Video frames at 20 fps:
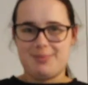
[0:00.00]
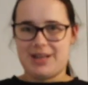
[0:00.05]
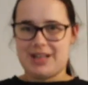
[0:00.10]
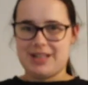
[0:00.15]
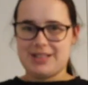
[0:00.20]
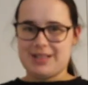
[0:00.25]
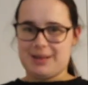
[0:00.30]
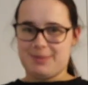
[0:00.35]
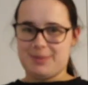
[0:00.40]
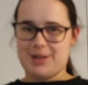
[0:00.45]

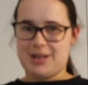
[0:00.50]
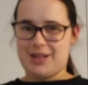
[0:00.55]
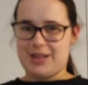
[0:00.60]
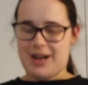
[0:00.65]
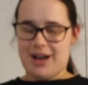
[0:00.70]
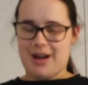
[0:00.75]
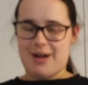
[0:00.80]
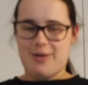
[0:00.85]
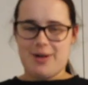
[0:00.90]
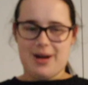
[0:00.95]
because I'm going to
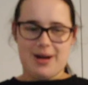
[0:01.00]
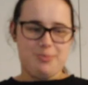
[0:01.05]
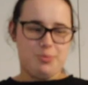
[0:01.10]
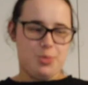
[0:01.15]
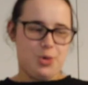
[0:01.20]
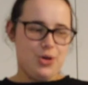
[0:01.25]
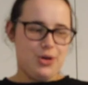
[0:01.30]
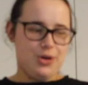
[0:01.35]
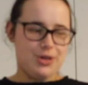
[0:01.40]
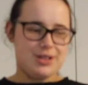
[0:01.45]
go and
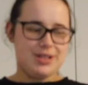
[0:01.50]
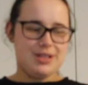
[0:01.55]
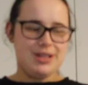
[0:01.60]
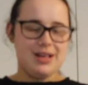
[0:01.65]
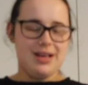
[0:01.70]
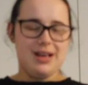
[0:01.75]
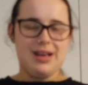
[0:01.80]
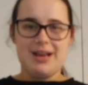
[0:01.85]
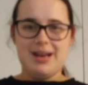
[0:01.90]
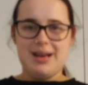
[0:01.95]
put
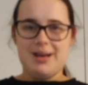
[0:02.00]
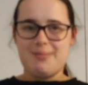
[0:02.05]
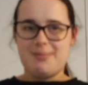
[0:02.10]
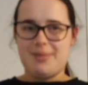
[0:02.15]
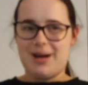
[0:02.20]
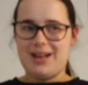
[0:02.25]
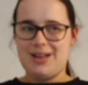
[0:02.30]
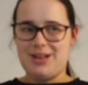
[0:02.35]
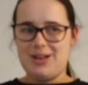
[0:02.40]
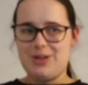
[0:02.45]

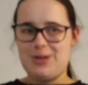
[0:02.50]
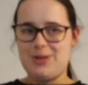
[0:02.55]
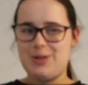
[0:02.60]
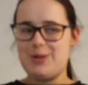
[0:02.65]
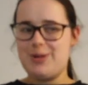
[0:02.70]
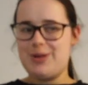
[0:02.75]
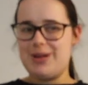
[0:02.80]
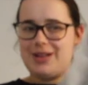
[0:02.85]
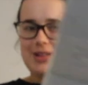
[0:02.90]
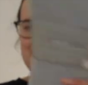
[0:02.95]
my
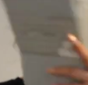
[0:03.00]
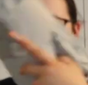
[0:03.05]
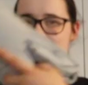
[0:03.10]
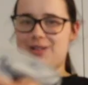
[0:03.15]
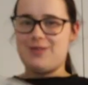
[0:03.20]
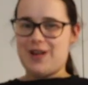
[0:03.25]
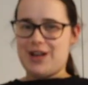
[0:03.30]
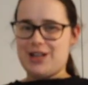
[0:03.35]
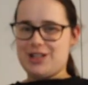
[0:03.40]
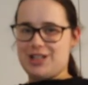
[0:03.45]
new
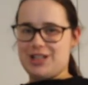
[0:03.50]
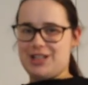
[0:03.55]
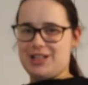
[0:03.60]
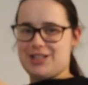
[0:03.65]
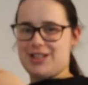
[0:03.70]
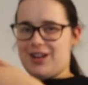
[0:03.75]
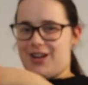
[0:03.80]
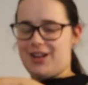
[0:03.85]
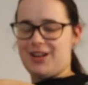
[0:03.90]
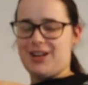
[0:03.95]
duvet
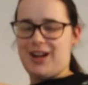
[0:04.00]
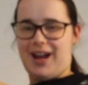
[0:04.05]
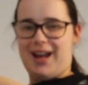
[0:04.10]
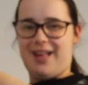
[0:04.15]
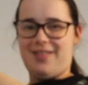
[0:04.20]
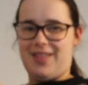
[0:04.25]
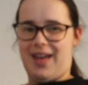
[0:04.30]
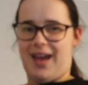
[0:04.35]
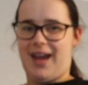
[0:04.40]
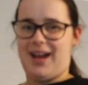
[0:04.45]
sheets on,
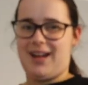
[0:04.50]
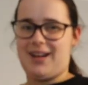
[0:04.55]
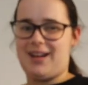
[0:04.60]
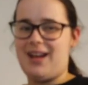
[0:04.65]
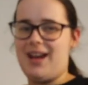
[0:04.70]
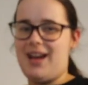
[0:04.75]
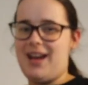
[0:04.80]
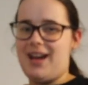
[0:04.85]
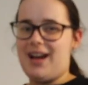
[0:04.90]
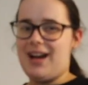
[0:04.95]
and then
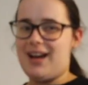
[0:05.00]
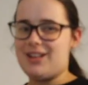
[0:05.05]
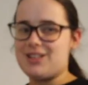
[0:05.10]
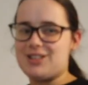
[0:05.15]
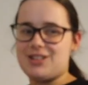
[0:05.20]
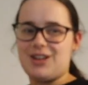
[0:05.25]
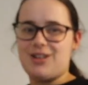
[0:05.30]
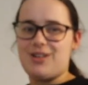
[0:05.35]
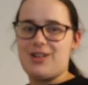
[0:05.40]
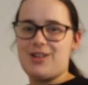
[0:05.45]
I'll
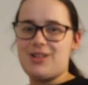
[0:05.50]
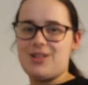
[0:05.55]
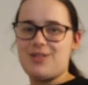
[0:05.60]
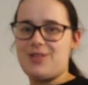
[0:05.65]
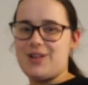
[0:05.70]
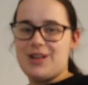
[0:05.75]
show you the